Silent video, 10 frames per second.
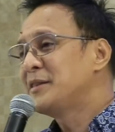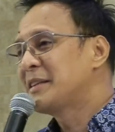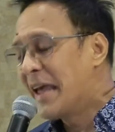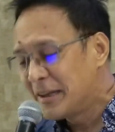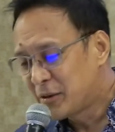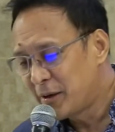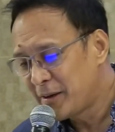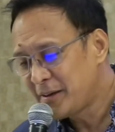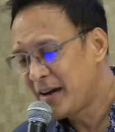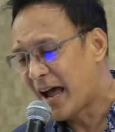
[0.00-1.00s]
Years
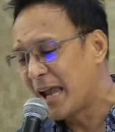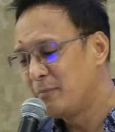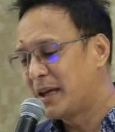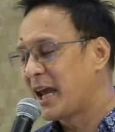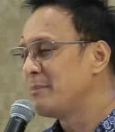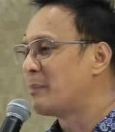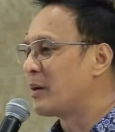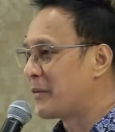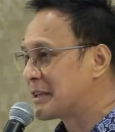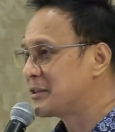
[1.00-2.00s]
later, I
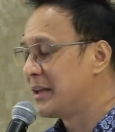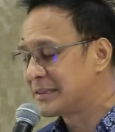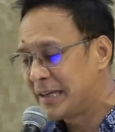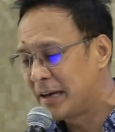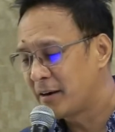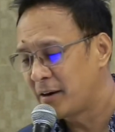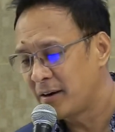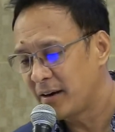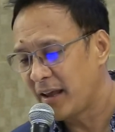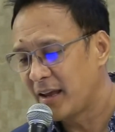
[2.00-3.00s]
became a professional
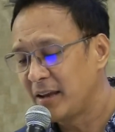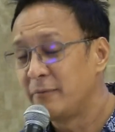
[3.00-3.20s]
singer